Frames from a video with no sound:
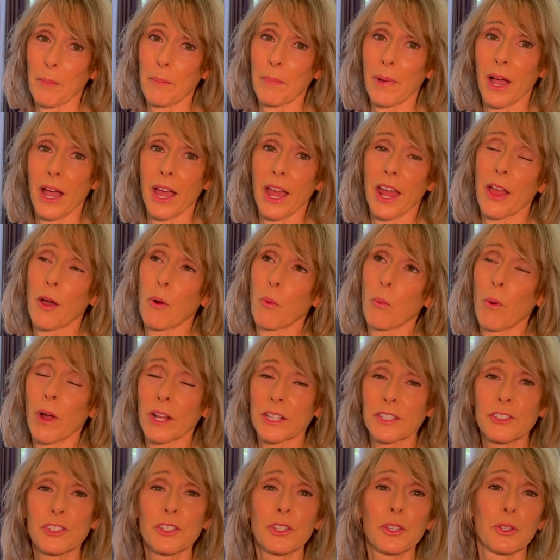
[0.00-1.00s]
but
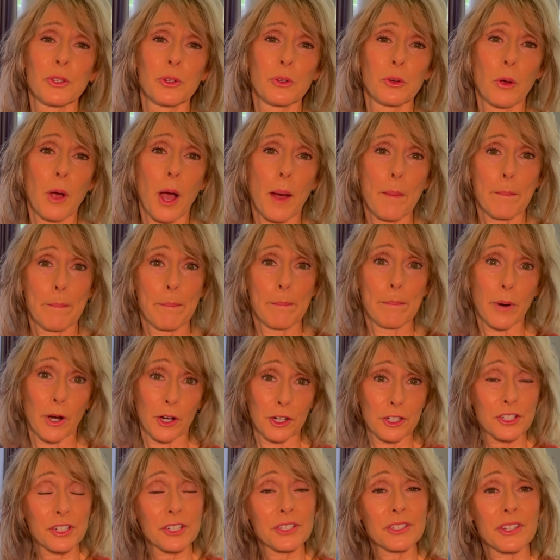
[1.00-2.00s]
once you
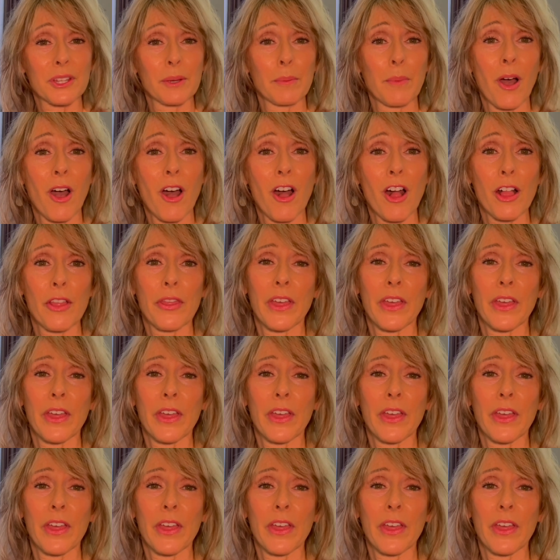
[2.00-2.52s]
purchase them all,